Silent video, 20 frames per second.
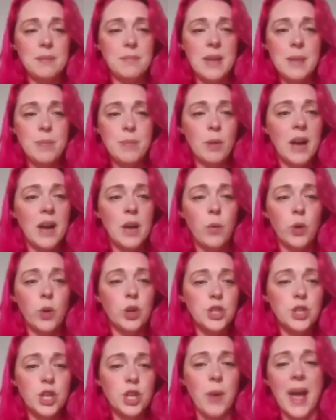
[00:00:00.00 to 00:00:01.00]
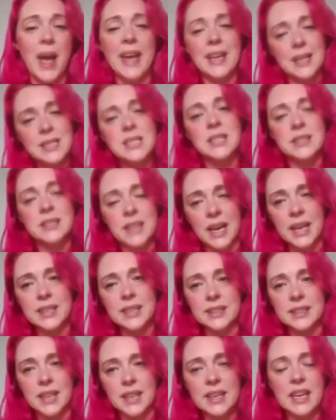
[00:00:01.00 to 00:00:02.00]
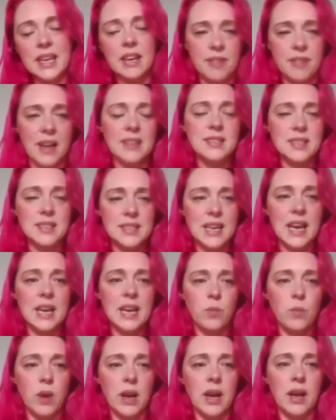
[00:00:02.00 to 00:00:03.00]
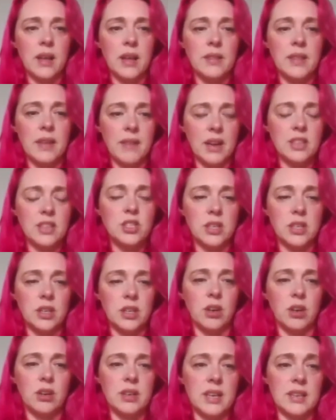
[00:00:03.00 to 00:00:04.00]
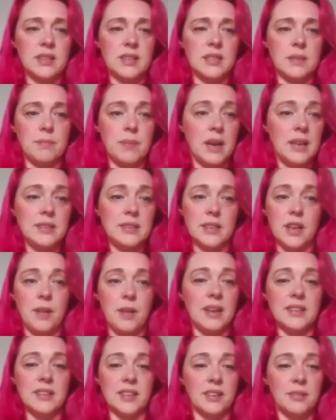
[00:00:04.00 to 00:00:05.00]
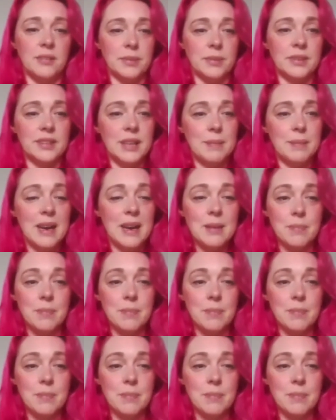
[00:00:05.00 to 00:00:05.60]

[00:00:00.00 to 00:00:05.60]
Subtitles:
people might want to do 8 till 9 at night if that's a time where they've actually got kids in bed. I know I don't, but they might